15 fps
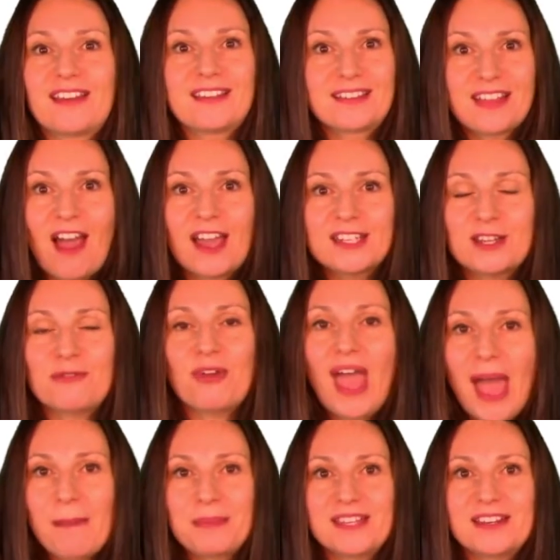kind of
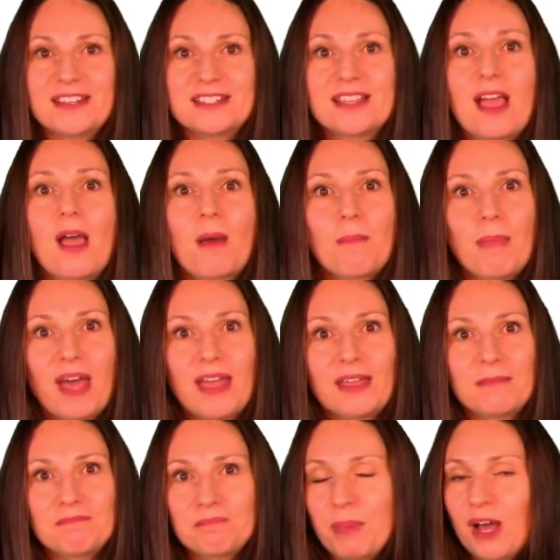happiness by
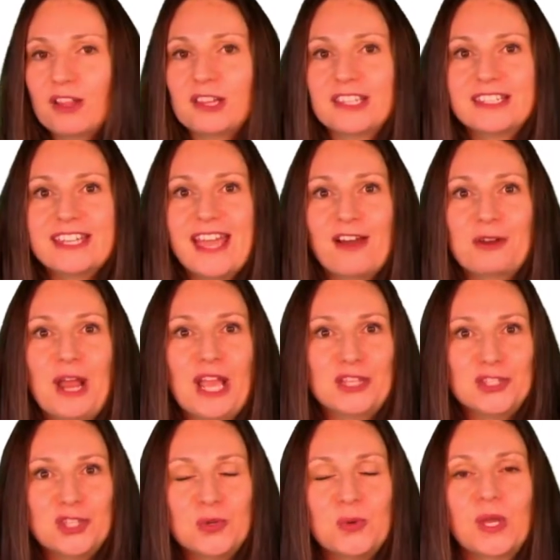buckling down and
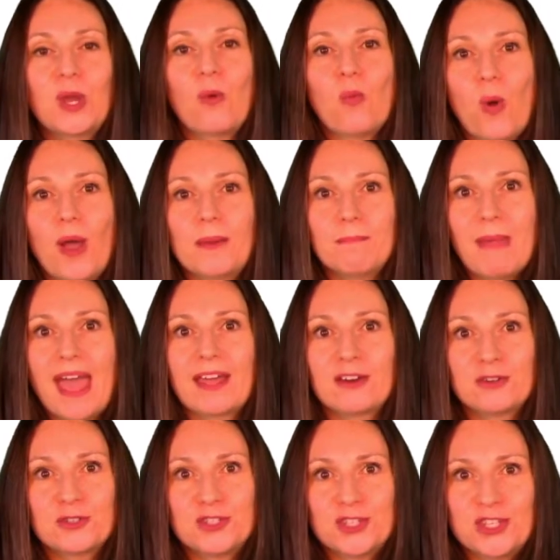doing what
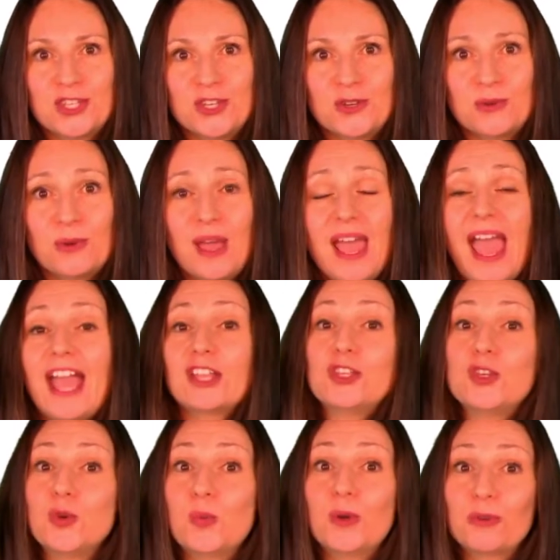matters to you, and you
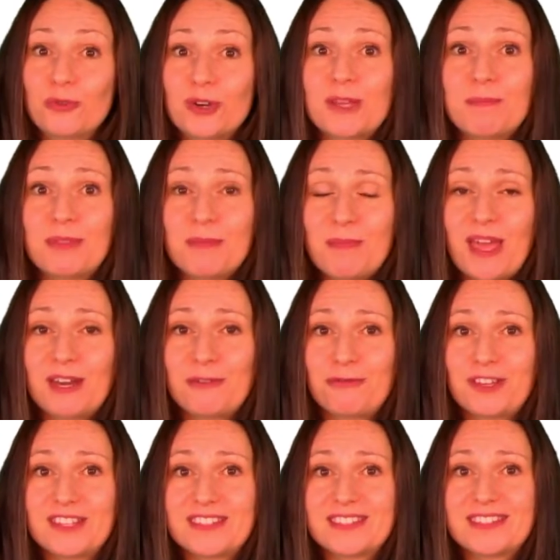will reap the
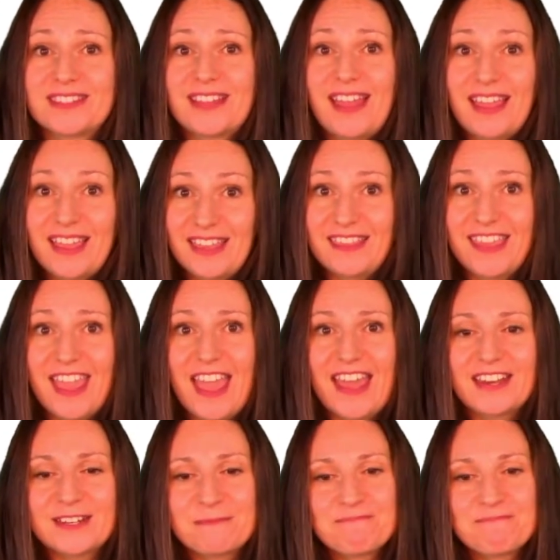benefits in the end.